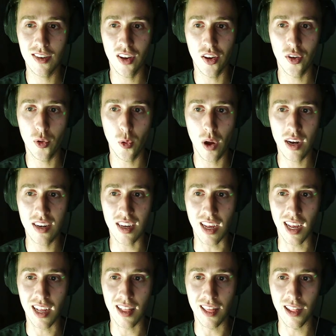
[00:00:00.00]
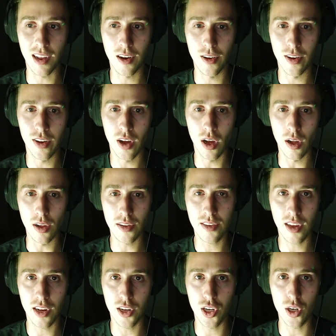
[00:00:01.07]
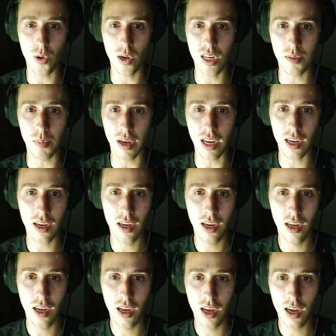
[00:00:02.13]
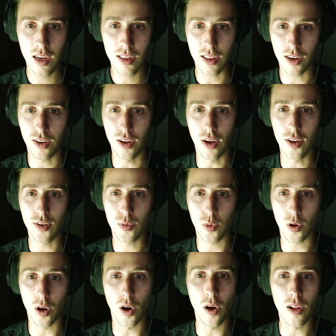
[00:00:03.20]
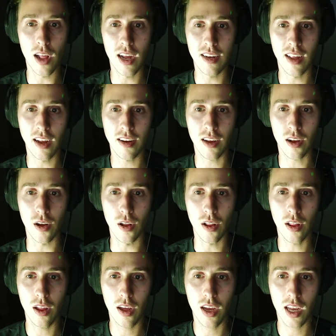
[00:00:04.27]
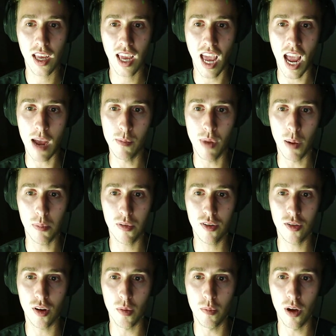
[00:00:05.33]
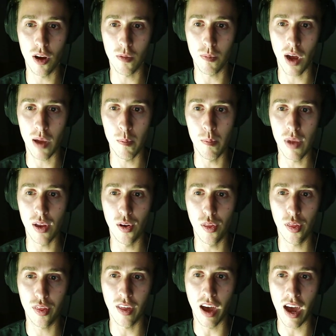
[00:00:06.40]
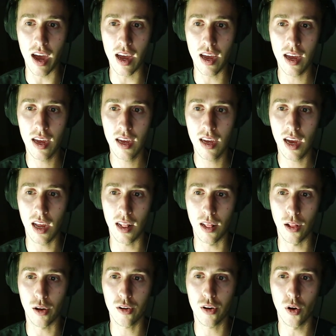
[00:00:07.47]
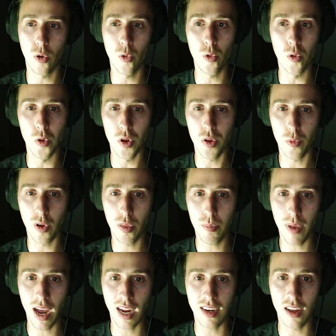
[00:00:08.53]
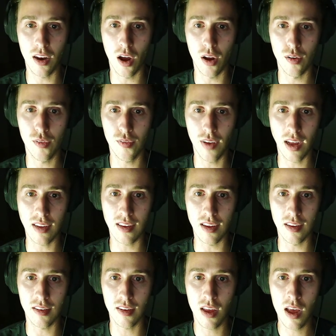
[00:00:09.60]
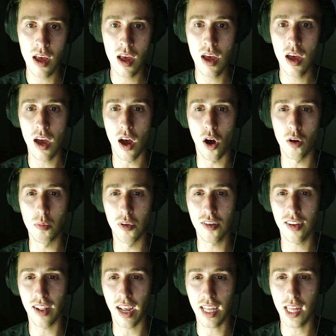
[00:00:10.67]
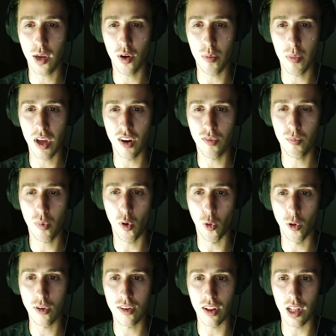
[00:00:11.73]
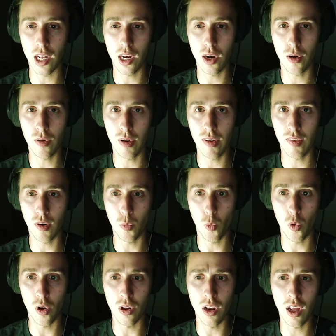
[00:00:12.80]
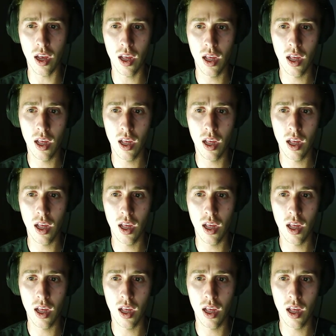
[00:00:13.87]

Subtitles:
to 20 little dolls had joined me. The dolls were all identical, came up to about my mid-thigh, and looked old with painted-on faces, almost like they were made of porcelain or even wood.